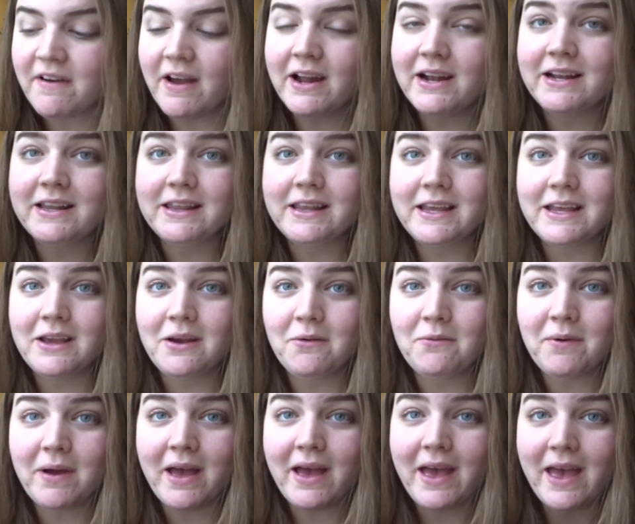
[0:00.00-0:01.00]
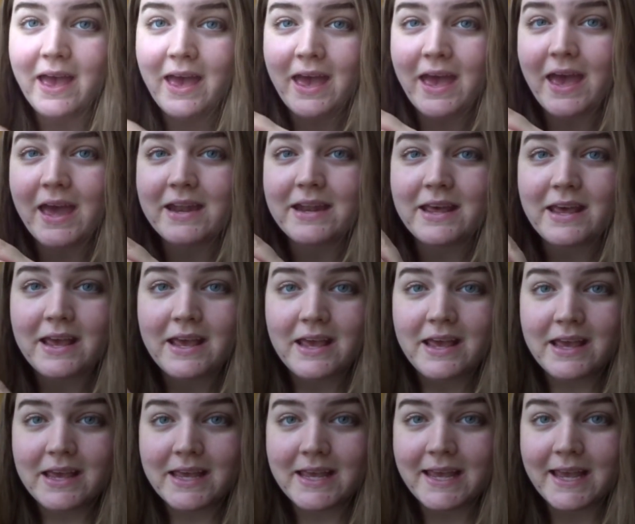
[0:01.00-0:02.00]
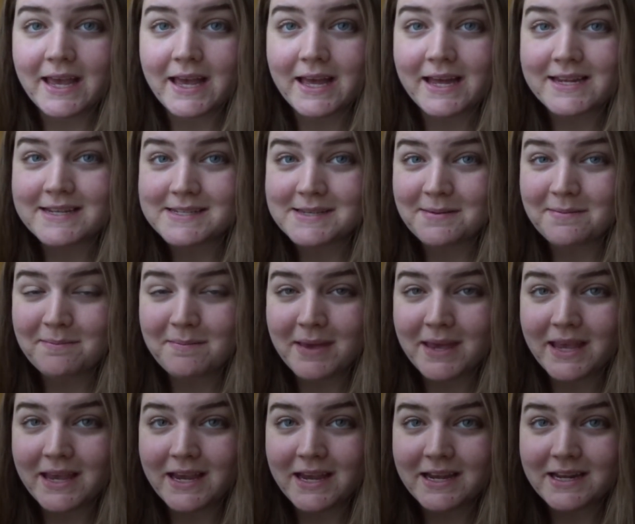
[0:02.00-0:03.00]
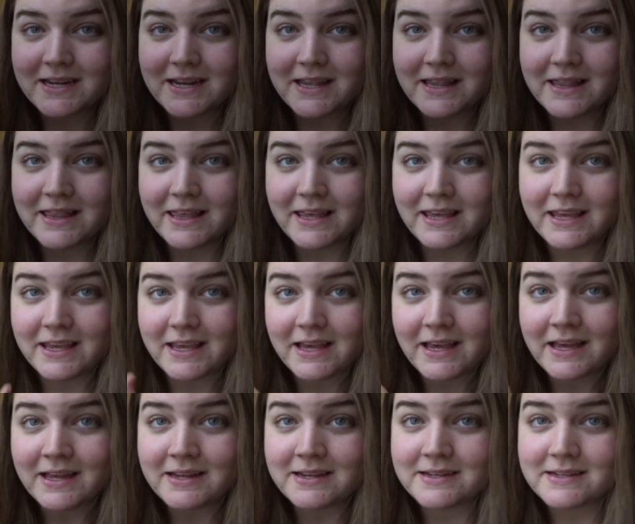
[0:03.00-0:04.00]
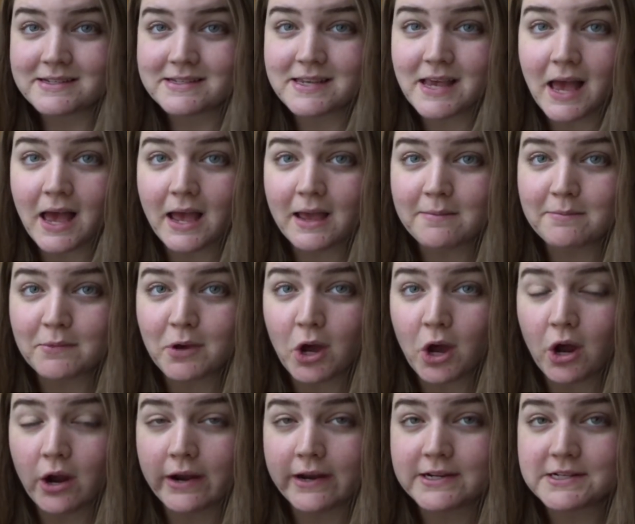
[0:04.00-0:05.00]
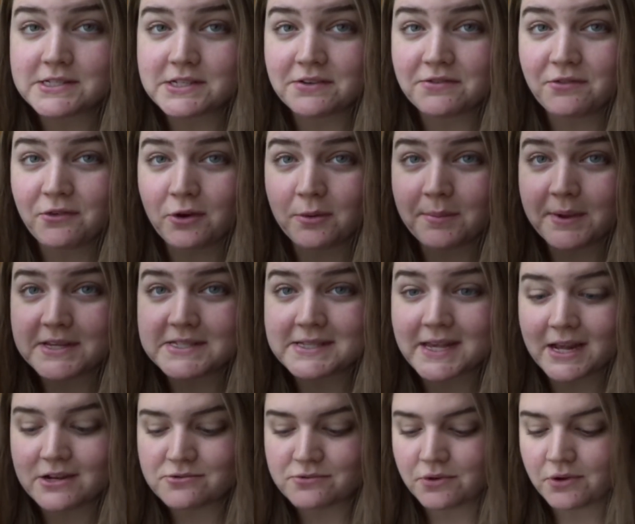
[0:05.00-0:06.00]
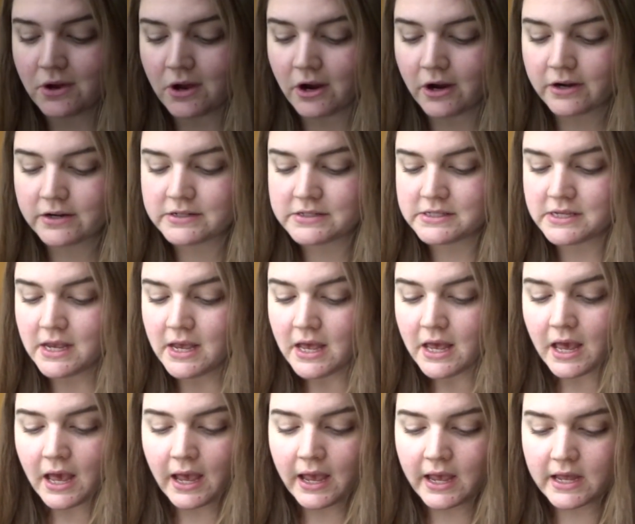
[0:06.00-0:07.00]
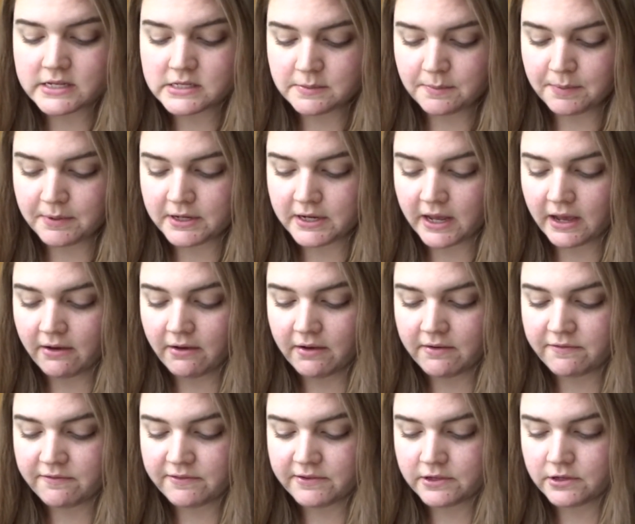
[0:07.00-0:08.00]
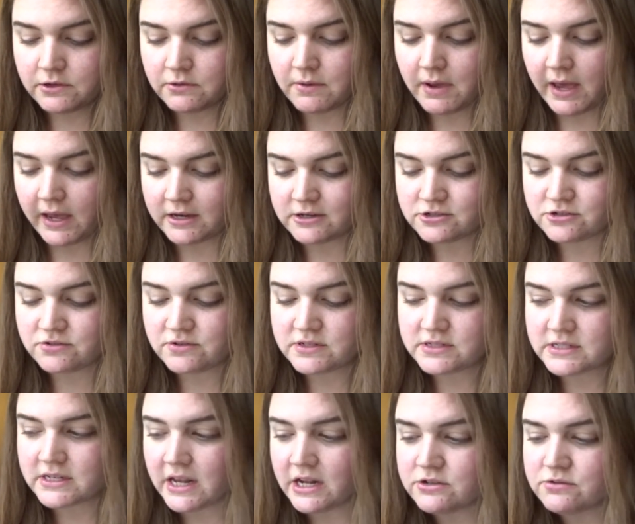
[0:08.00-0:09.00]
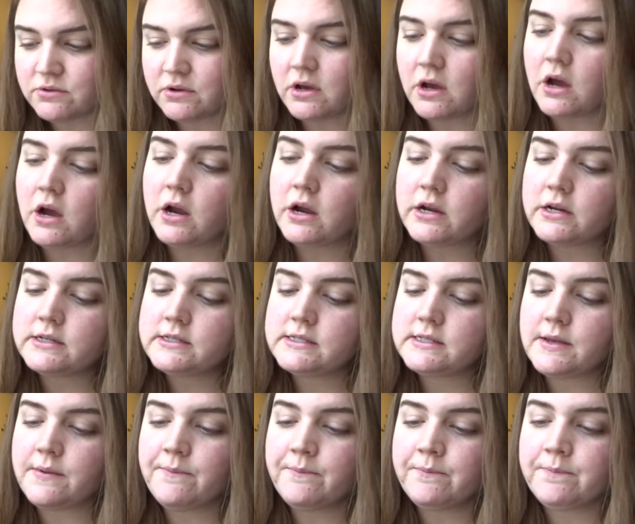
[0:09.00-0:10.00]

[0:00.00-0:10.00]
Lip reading: finally went ahead and made the time cards for my schedule cards. I had to print out a few extra schedule cards.